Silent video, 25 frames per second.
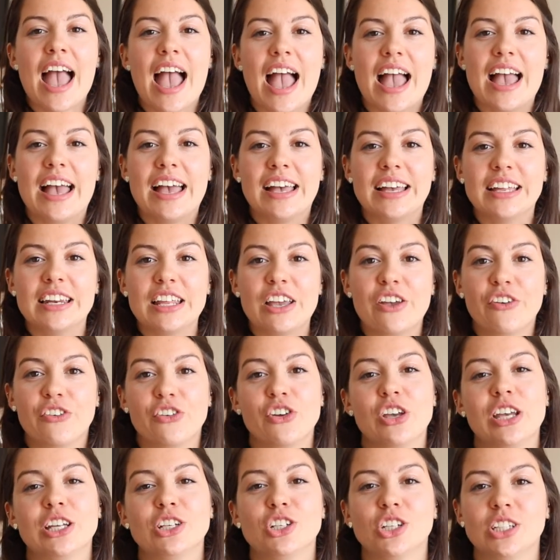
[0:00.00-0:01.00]
And if
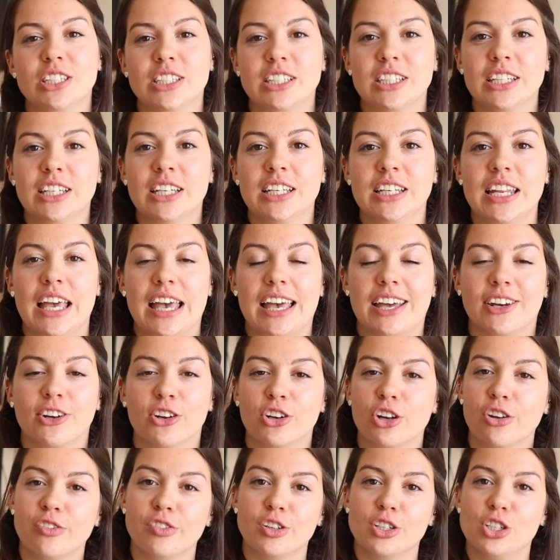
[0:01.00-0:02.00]
you're interested, head
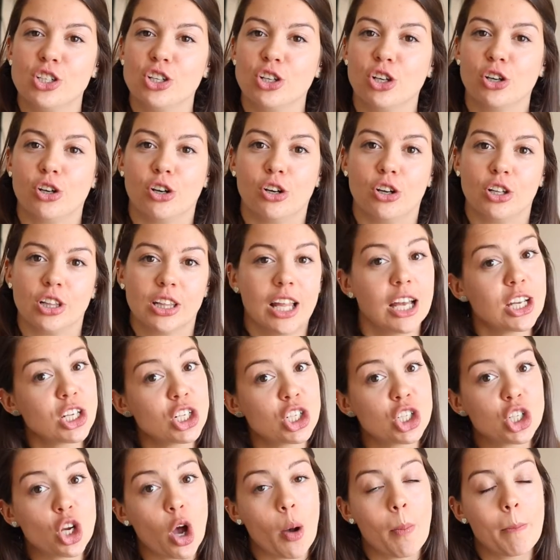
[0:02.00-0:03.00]
on over to your Lush
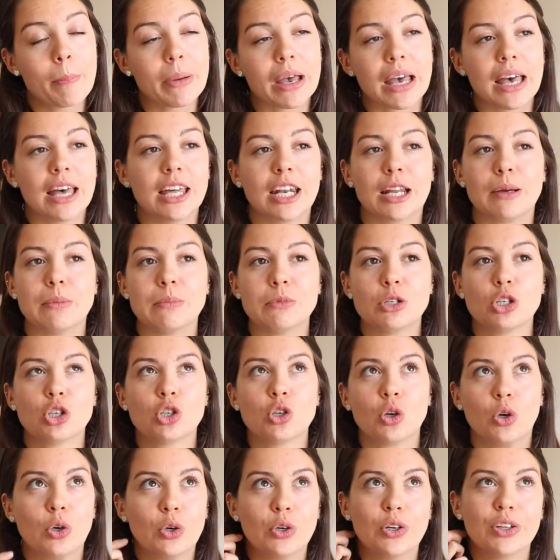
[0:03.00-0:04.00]
shop and I'm
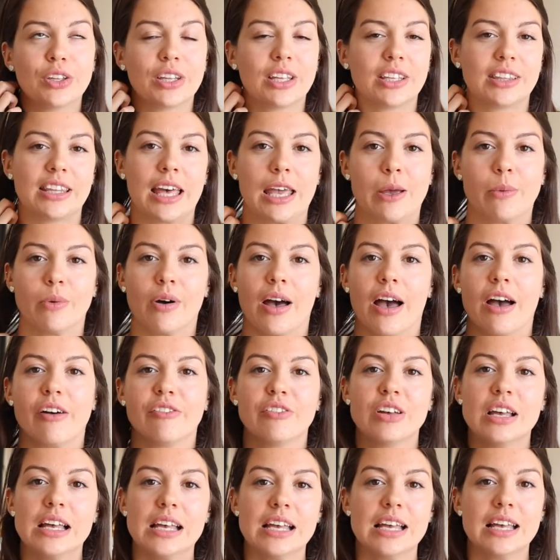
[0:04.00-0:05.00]
sure that they will
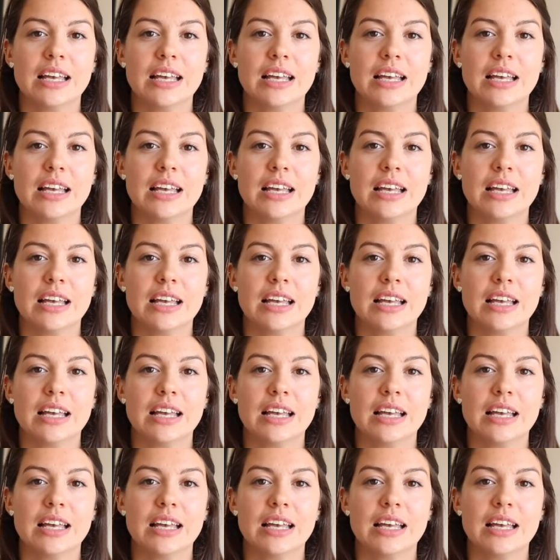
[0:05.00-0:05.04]
have